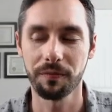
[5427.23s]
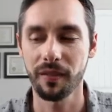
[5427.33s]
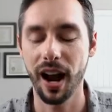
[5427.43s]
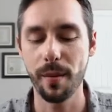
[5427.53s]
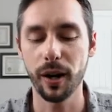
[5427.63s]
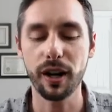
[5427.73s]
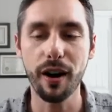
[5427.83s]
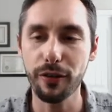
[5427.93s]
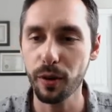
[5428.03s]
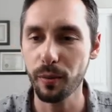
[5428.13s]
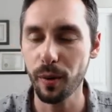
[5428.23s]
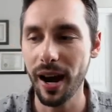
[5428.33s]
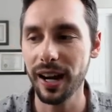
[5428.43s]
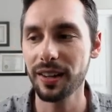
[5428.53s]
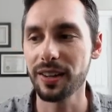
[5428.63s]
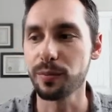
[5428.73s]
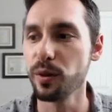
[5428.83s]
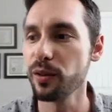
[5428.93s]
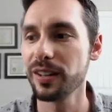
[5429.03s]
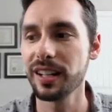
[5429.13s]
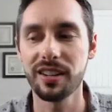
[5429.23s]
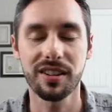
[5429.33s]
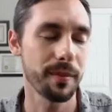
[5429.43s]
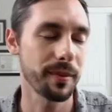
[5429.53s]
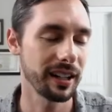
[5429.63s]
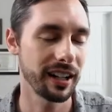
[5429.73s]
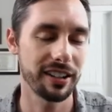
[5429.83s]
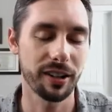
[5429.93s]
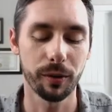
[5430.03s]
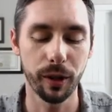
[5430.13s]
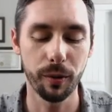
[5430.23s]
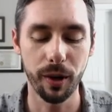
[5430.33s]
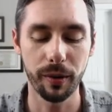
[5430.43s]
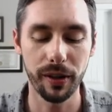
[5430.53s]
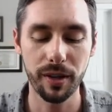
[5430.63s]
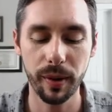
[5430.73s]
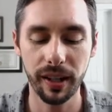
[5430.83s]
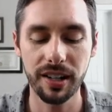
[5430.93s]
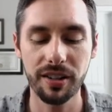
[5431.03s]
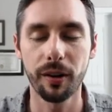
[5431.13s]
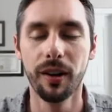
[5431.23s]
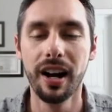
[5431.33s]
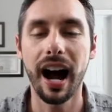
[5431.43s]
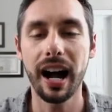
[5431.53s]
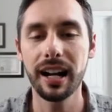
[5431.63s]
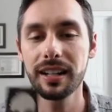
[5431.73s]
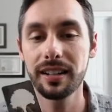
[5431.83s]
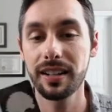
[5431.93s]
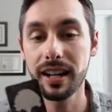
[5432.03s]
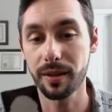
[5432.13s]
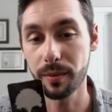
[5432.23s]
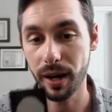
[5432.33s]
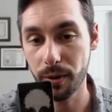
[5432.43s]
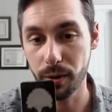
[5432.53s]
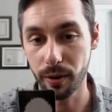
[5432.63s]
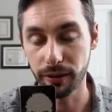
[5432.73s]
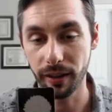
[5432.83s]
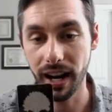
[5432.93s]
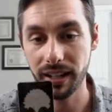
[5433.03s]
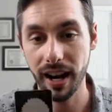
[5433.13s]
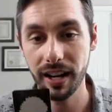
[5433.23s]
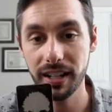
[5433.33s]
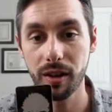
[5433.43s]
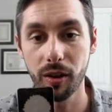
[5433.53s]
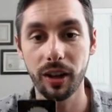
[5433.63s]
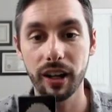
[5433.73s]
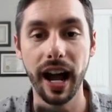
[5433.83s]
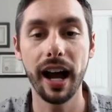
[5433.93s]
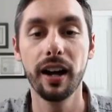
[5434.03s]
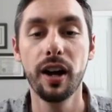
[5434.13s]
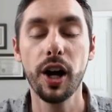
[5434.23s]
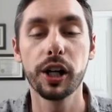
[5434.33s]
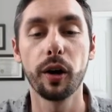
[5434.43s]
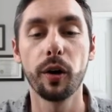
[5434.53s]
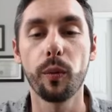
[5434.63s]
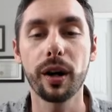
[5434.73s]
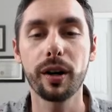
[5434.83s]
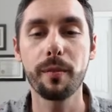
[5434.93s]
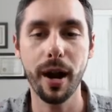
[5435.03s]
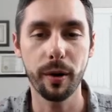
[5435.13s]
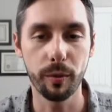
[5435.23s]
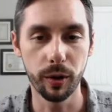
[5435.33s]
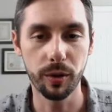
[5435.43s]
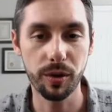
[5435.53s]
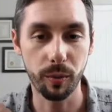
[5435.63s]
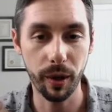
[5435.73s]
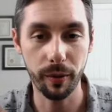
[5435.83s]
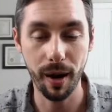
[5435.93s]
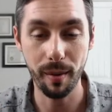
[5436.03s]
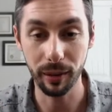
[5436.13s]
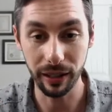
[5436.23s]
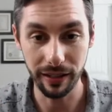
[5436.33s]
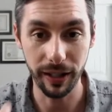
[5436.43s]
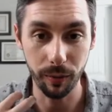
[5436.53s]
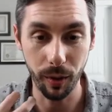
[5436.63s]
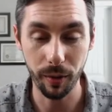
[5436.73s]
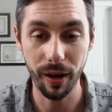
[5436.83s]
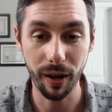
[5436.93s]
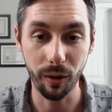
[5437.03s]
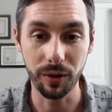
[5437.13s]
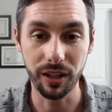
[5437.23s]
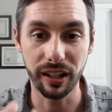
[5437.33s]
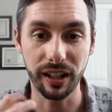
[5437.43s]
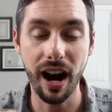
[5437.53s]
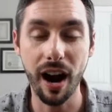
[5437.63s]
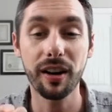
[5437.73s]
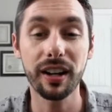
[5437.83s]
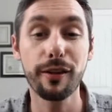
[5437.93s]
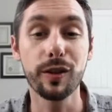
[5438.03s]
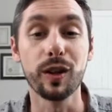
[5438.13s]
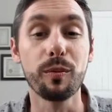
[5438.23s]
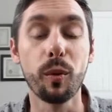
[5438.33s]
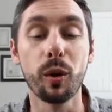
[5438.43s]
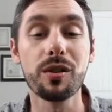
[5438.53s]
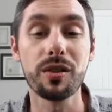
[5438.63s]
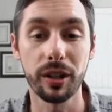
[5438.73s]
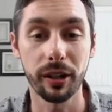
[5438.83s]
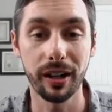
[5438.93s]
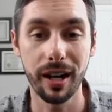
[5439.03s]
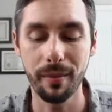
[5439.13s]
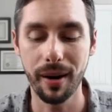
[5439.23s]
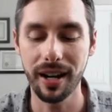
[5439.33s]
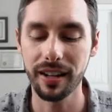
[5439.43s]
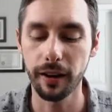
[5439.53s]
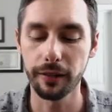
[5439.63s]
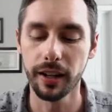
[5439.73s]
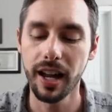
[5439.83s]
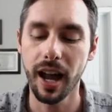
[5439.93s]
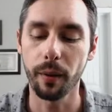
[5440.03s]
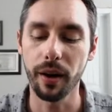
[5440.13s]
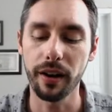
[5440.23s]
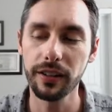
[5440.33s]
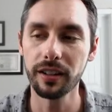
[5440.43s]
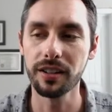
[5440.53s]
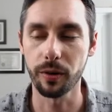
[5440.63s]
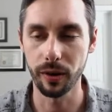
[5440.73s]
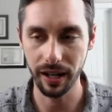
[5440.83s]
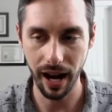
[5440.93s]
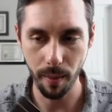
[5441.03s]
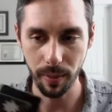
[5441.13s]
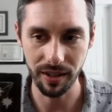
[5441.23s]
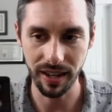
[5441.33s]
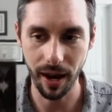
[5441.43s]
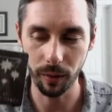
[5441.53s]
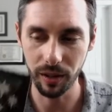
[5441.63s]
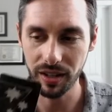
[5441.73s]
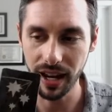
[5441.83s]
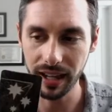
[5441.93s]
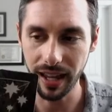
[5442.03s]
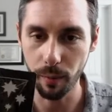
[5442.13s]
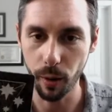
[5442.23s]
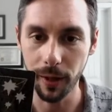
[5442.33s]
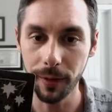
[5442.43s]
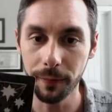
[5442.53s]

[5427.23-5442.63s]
I'm uncomfortable by it. This movement is something that I don't really want to experience. So I need to take some time to reflect. I need to look at, where are my roots? What do I believe in? What do I hold dear? How can I feel more secure in myself? And what I feel is going to happen is that when you take that moment,